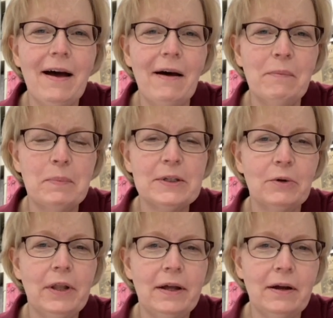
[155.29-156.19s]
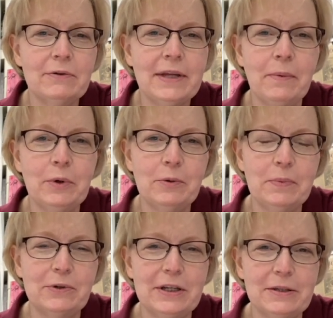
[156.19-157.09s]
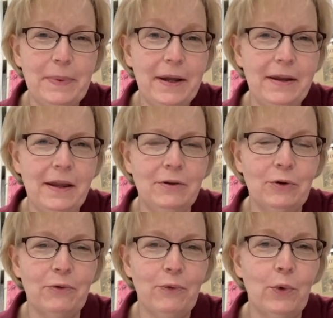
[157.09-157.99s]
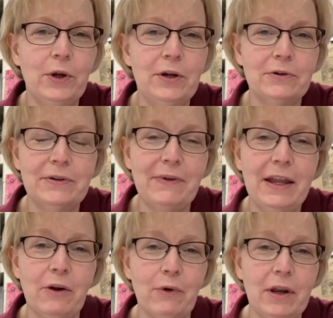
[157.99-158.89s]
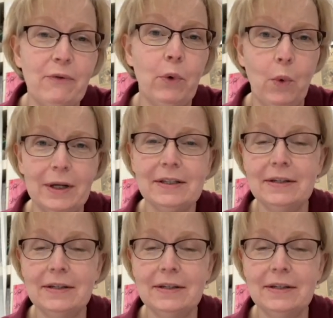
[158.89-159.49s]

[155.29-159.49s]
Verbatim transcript: I'm so glad I was able to participate in your four years of getting ready for what's